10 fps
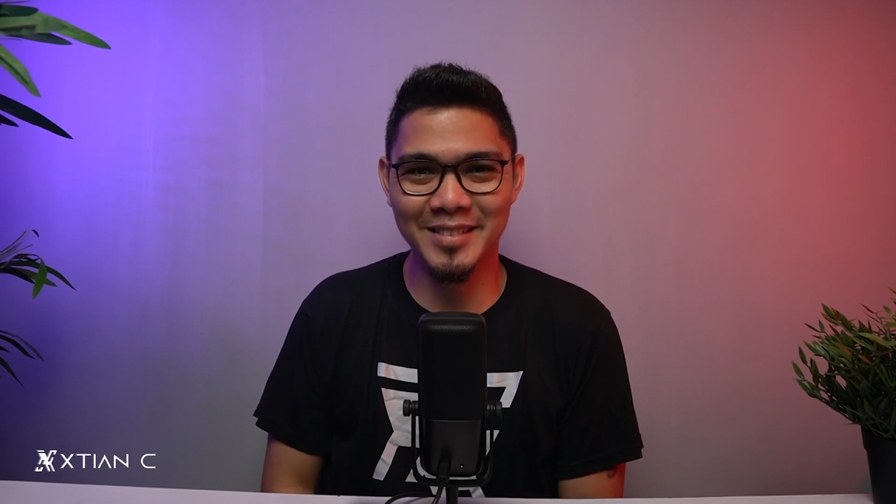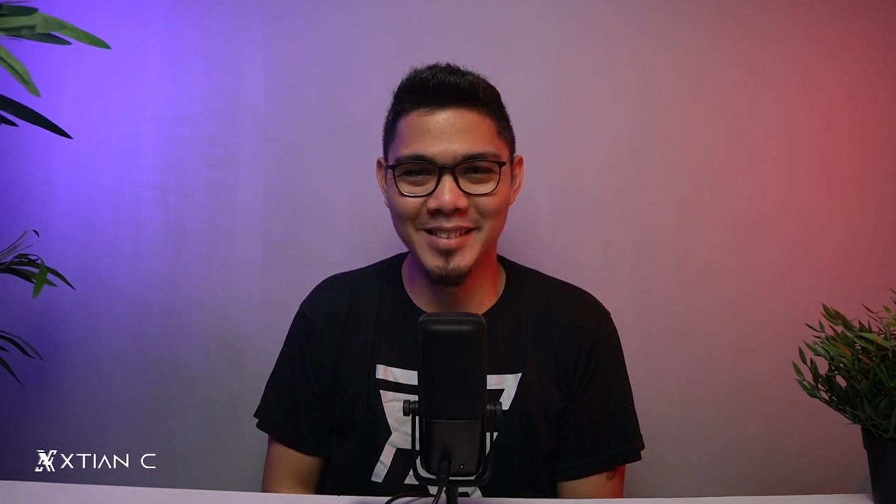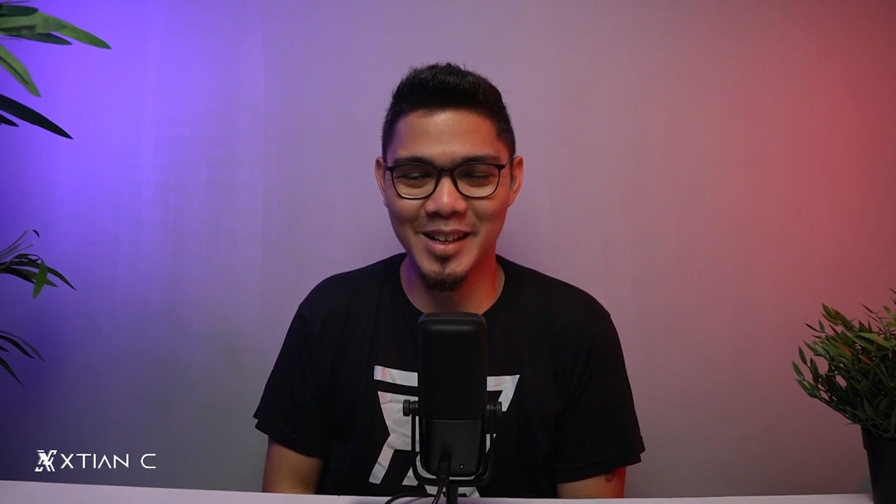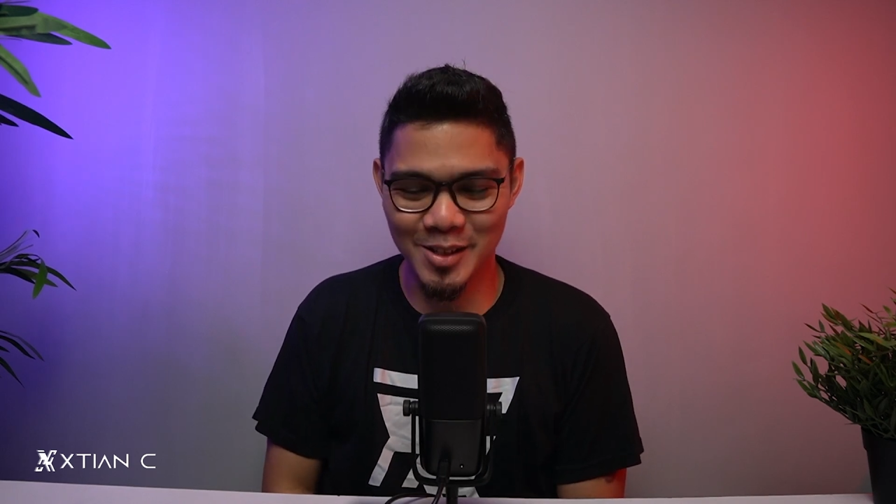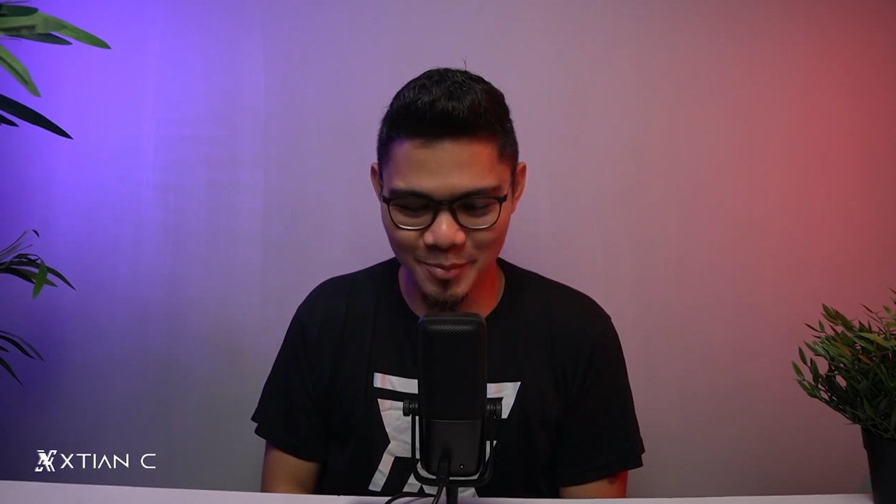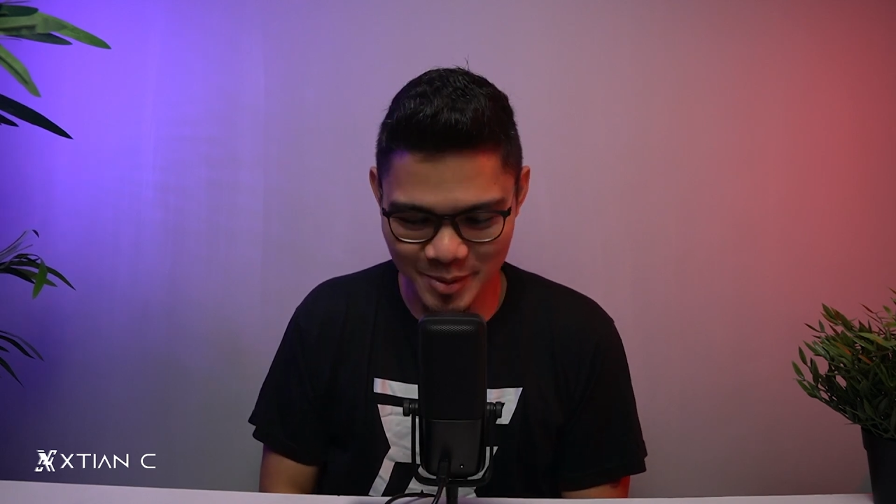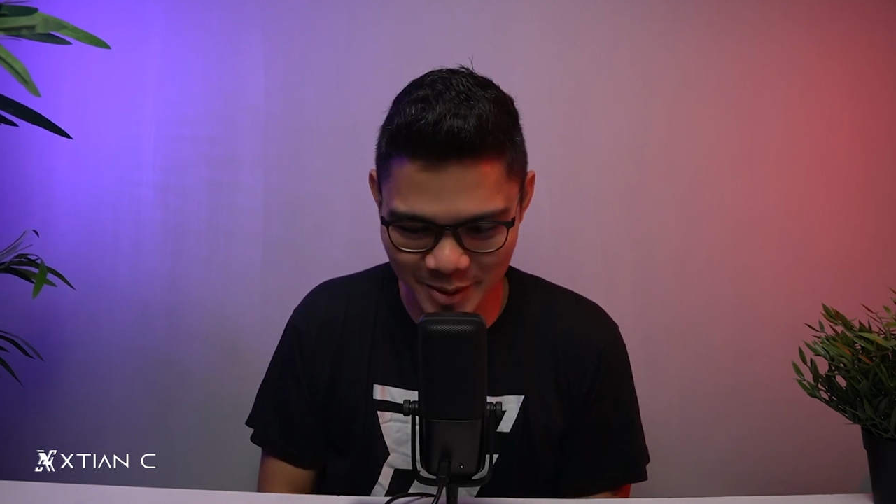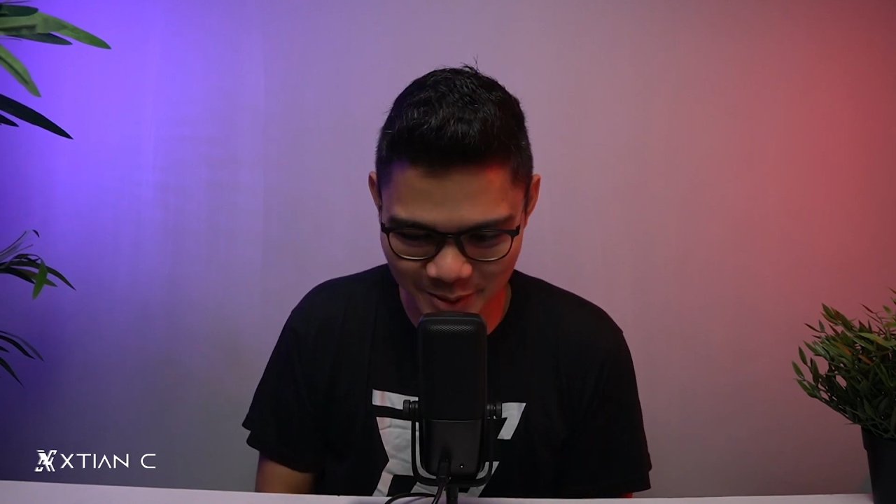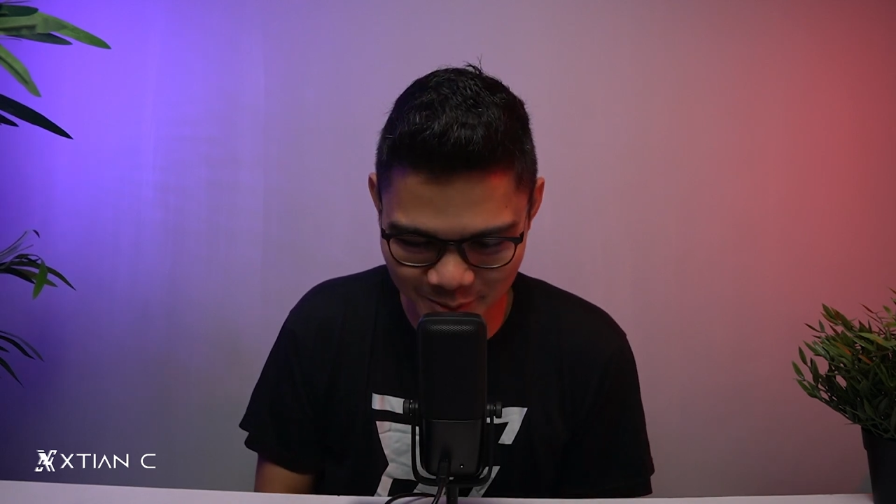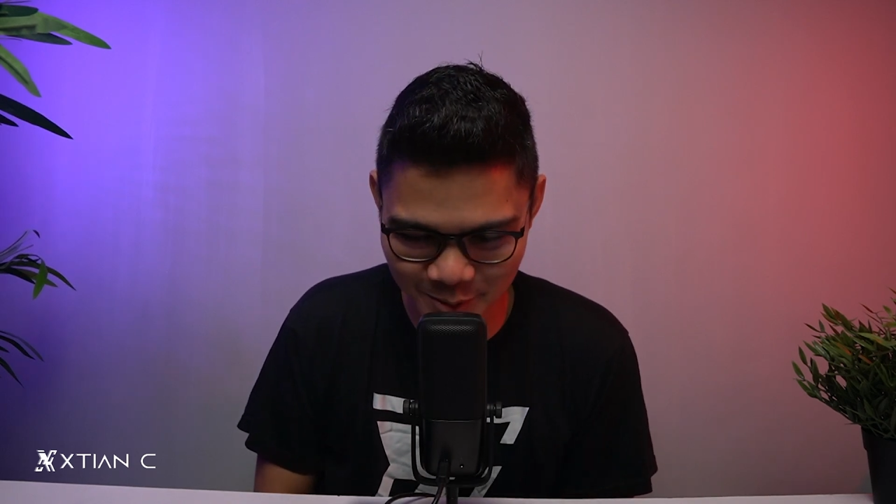I hope
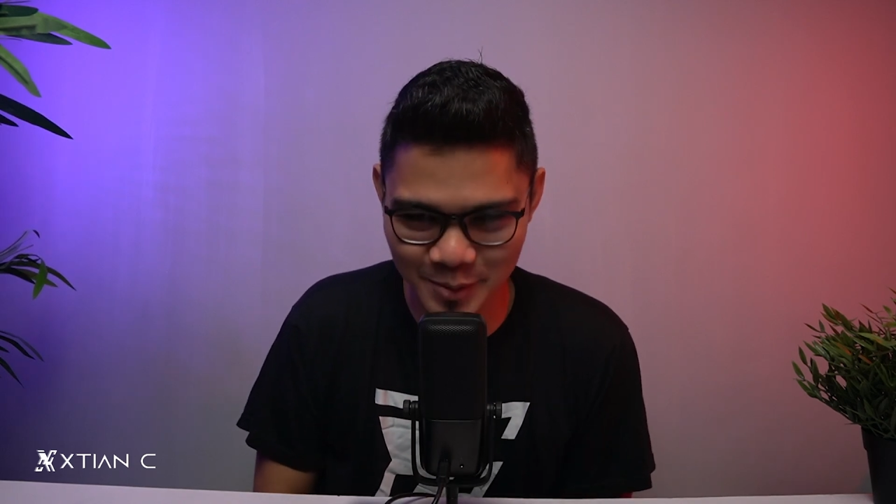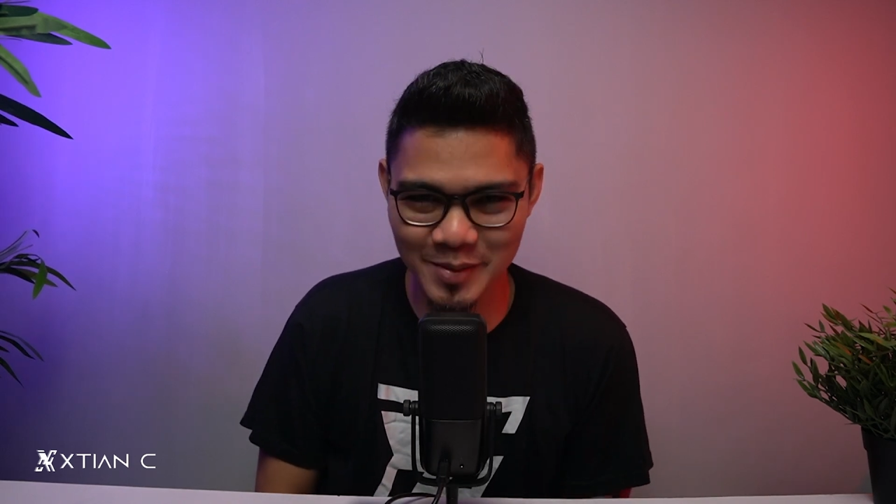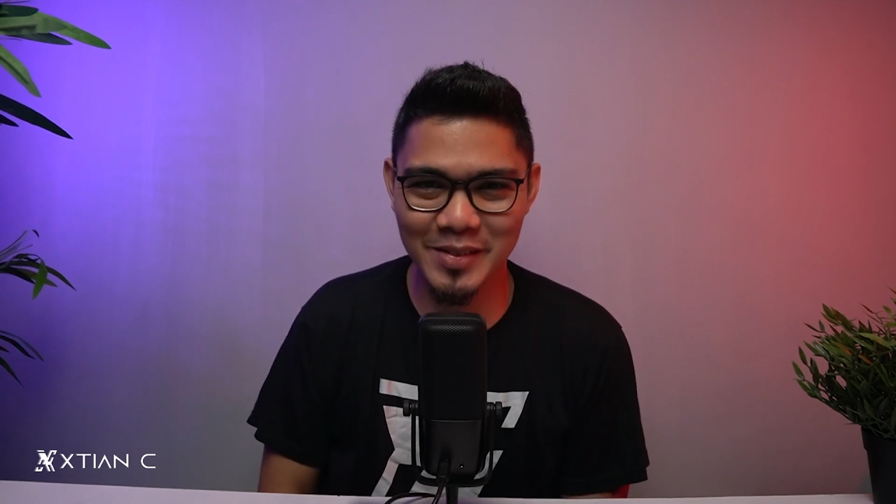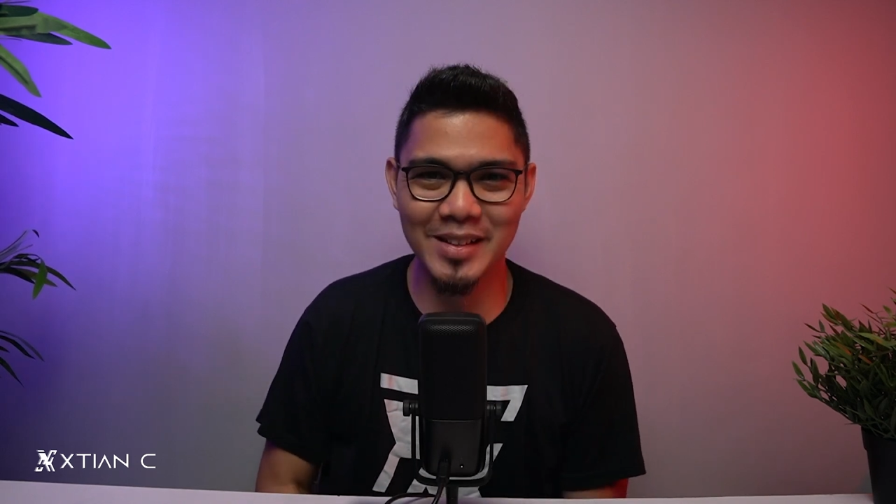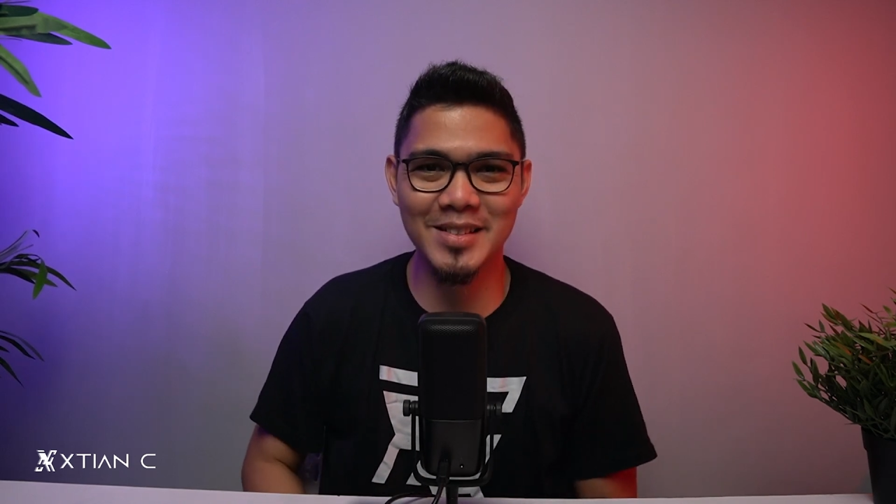you're doing well.